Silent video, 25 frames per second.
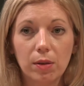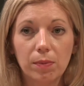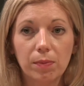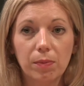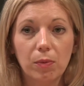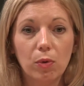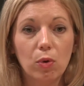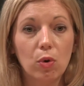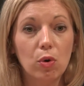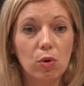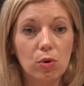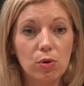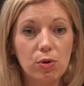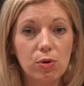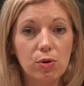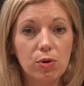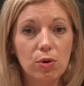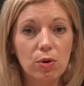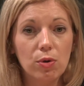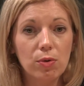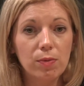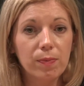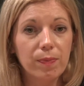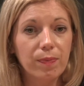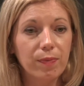
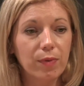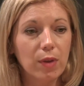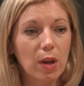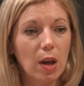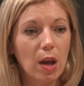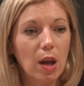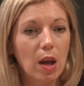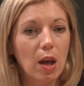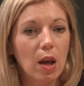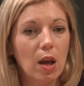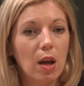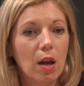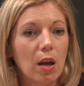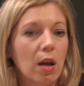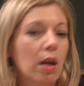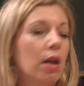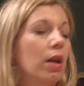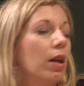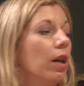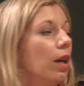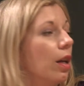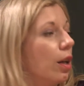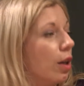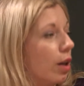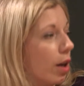Also,
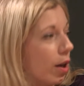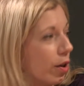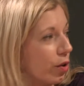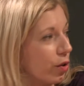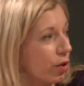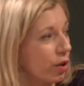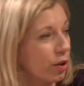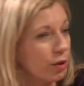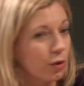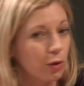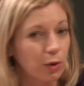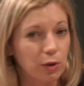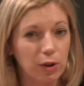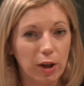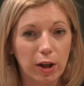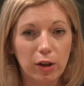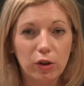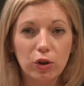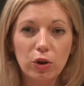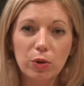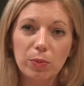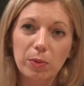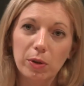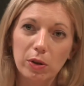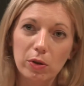in our
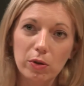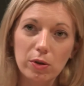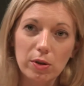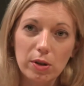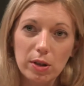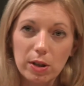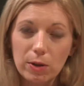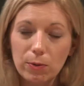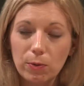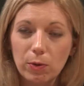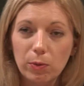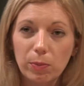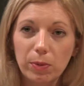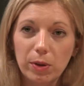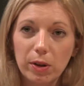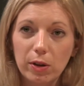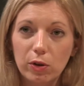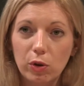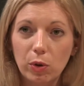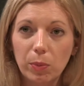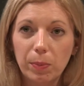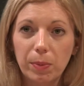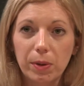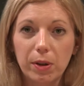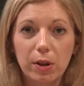introduction, because this will be a
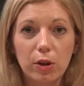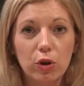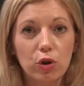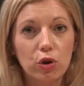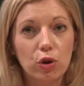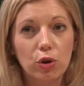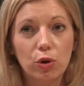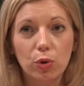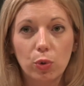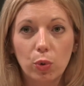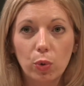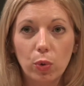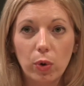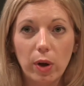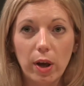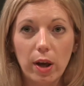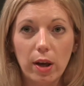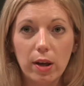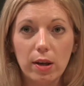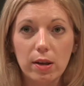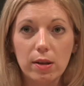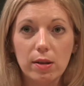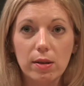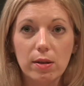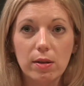competition who
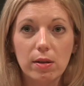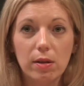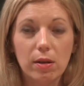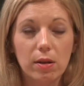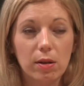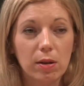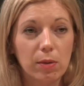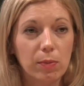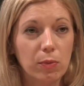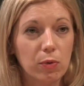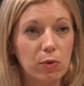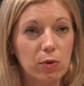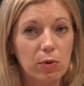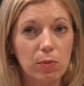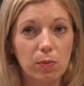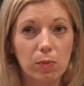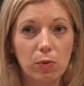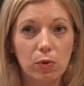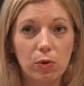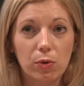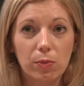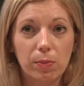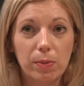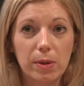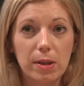has
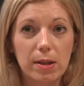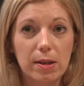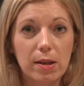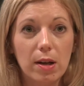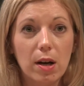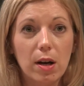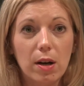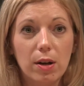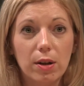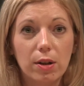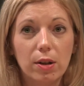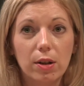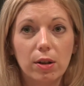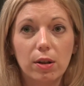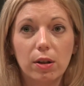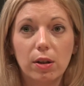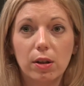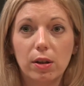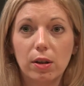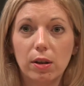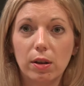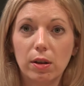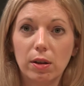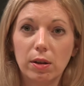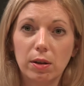more bizarre
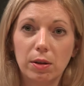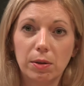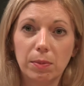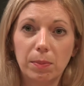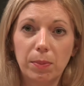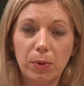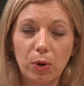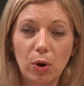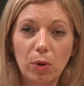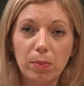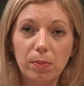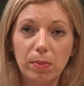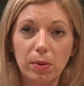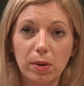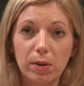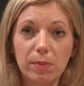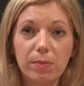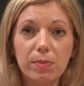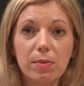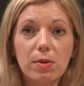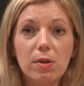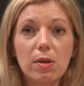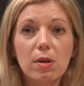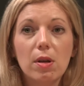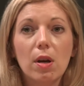
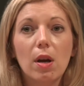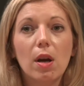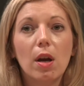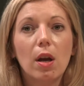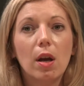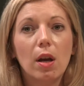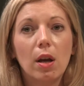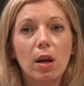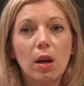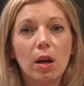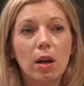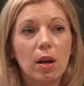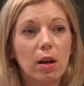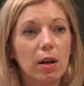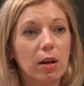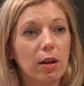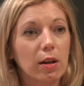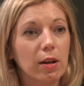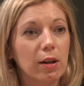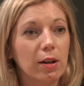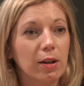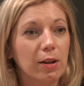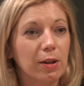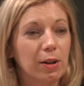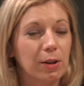problems
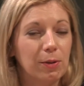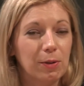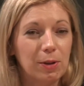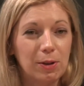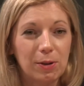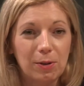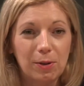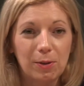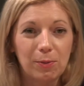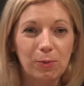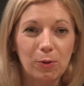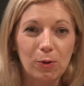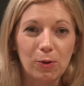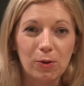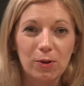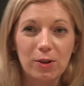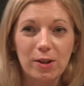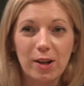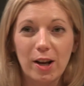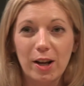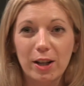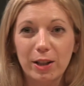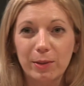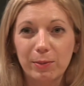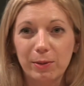among
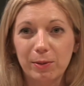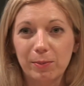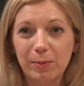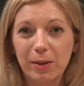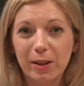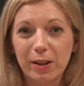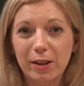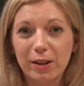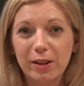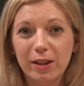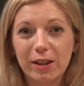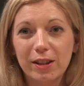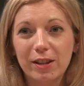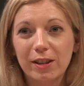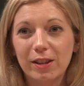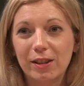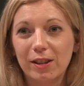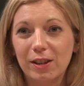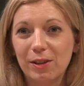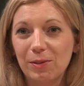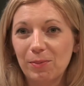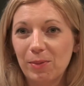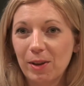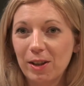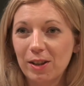Zagreb and Belgrade in
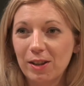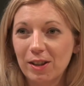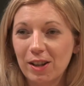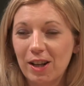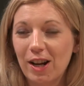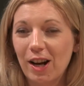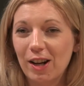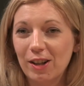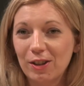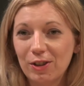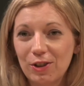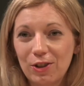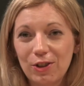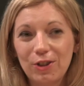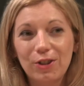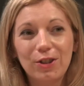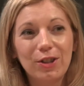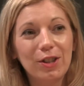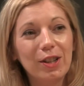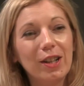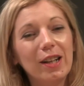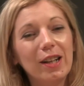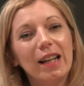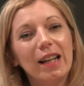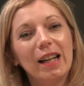independent culture,
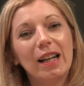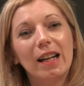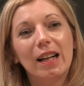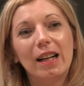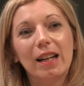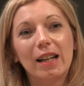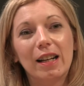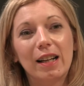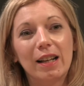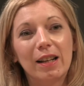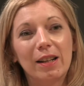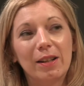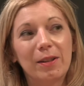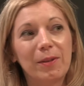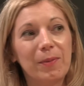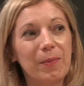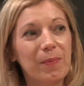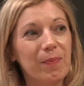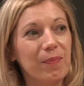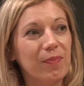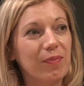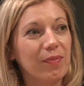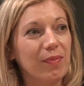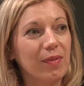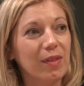
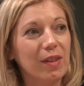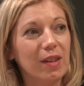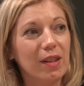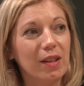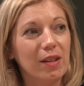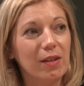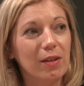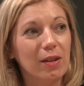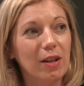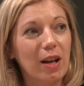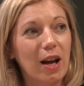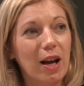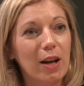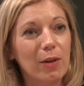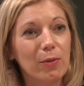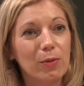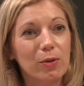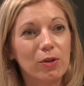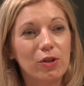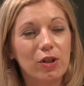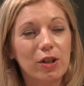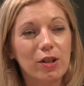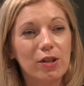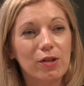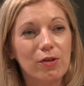I would
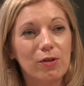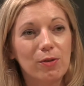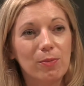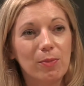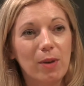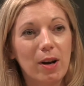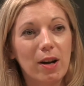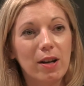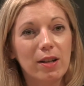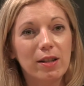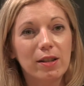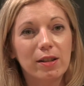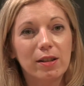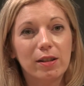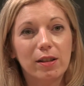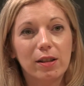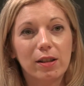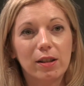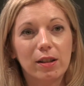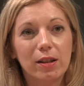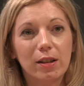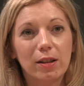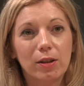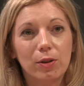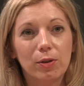just remind
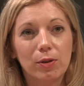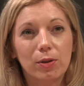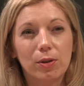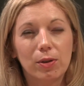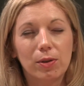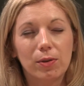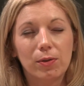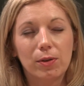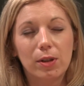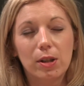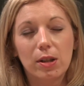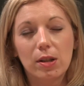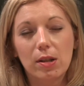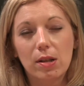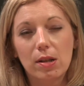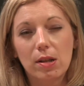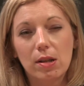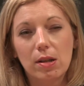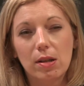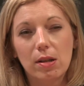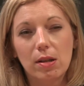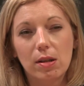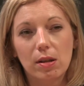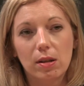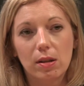of
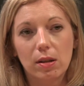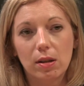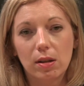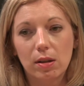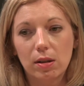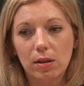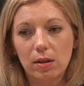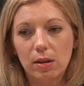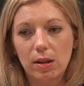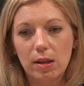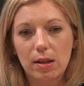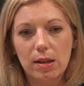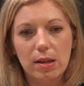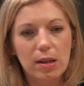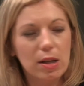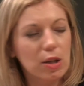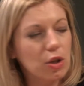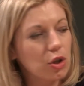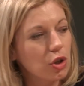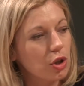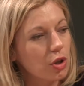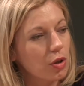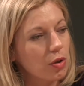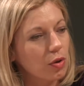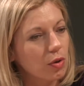this
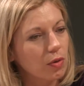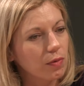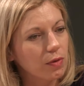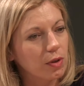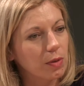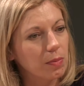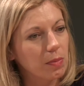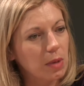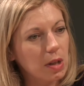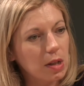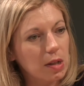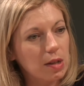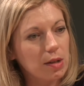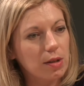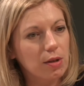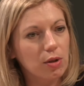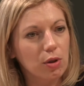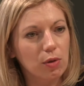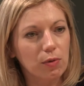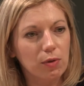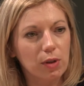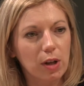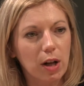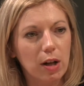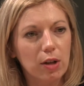decision of the Ministry
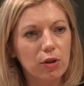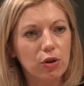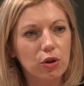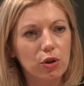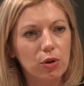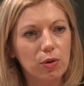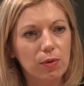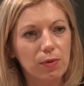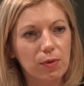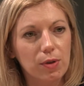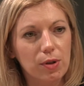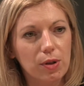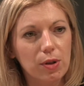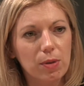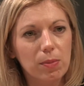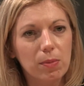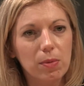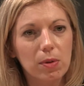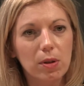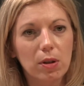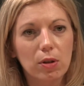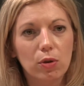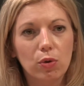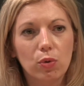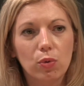of Culture of
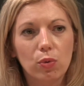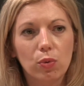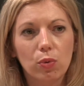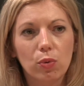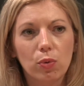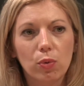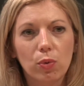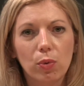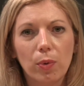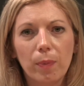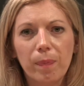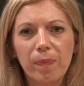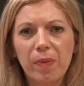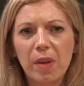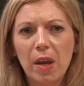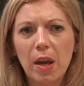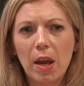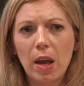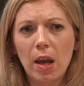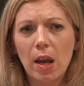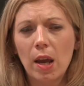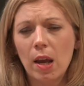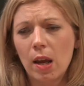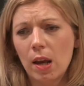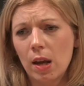Serbia to
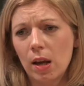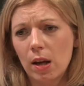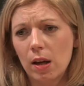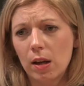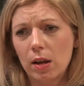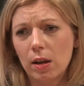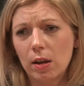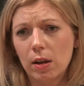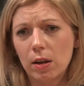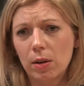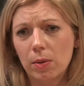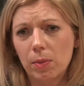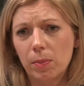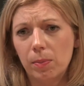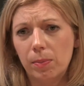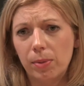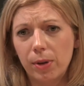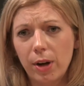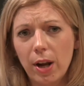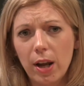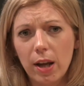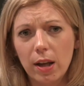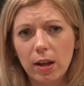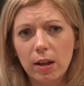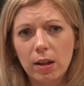
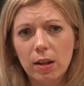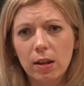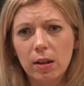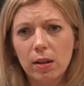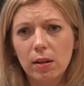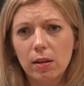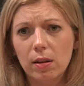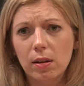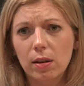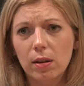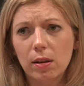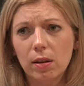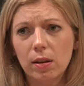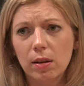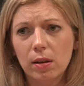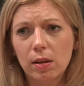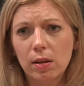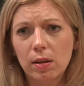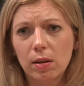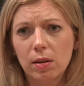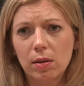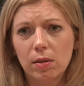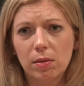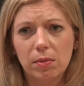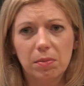break
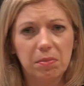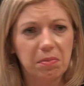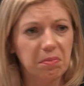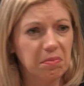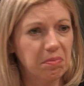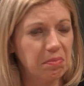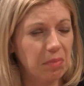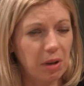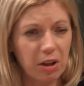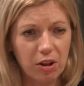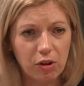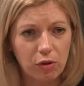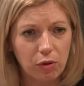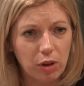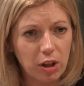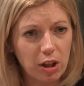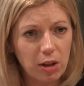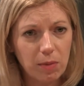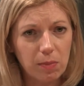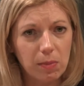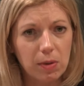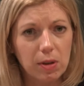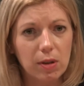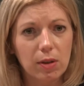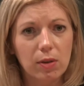the
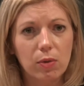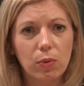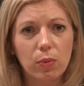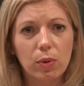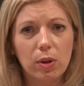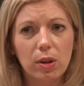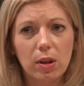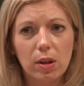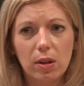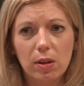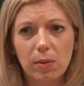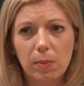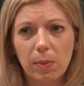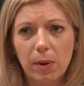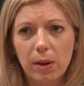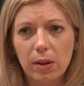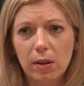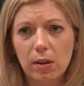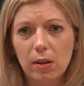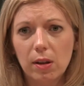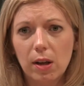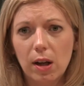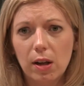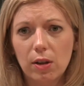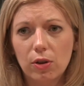agreement with Independent
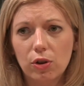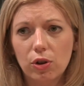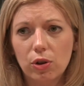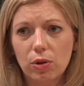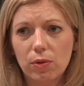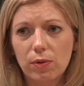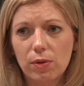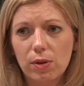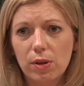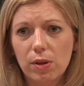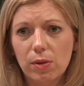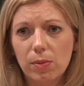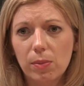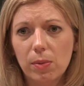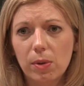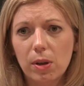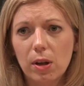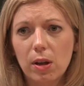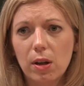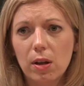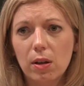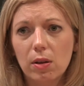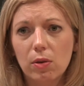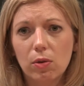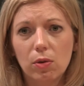Culture of Serbia
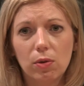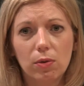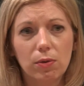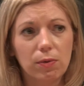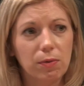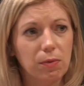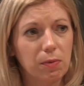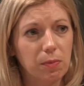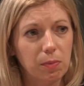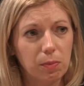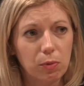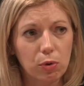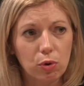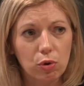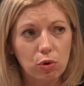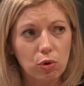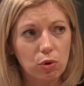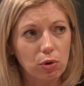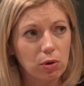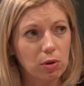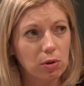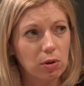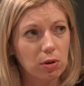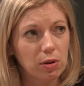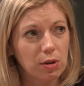of
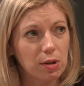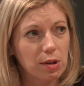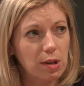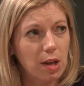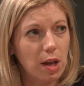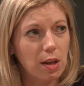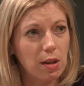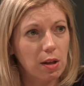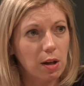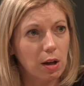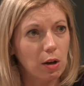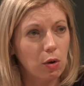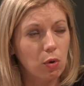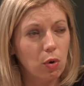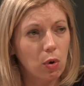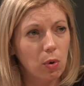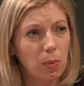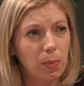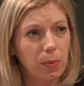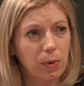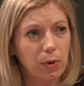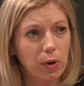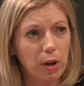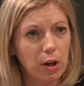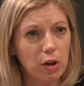mutual understanding and
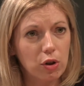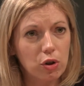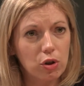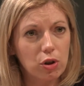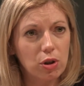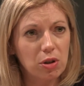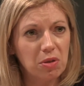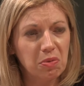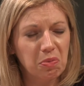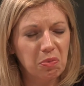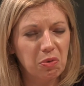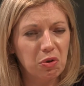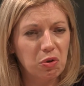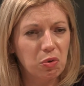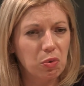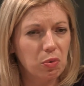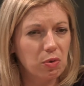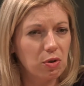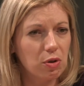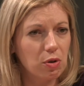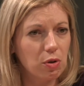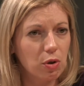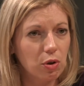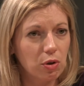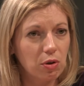cooperation, which was
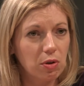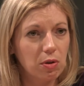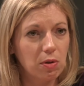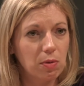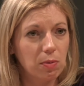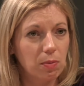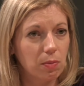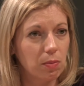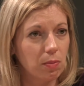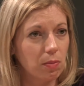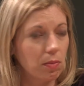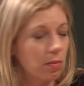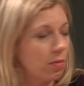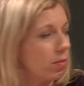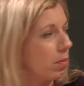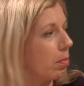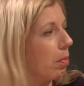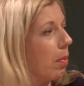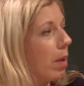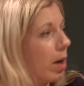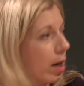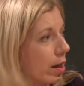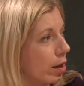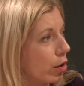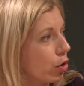not
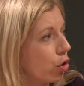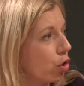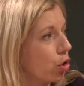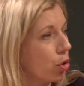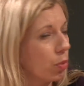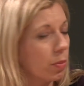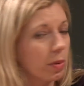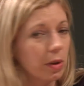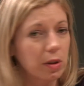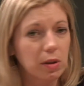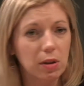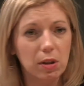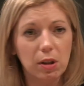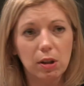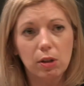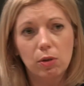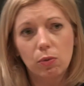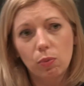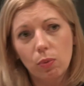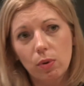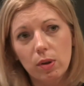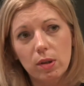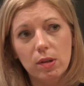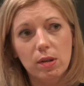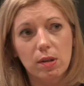much, but it
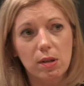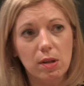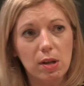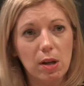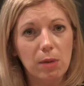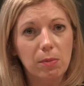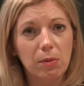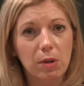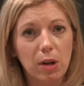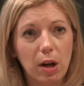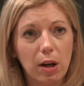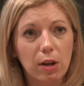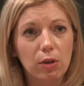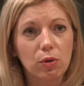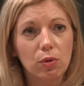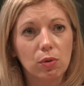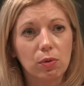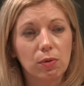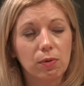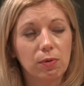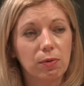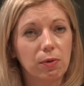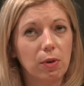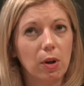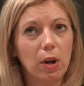was some kind
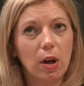of